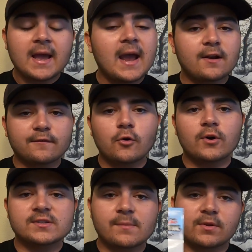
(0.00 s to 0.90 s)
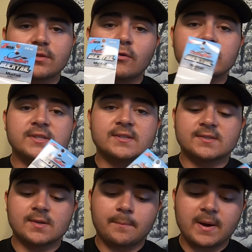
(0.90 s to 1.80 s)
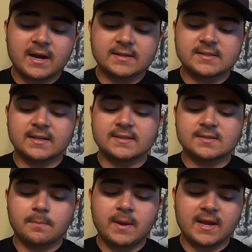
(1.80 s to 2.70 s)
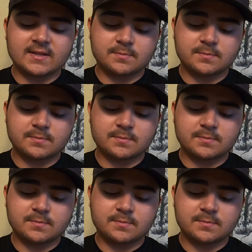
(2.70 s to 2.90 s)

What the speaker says: And of course, I'm going to throw this into some ponds to get some bass.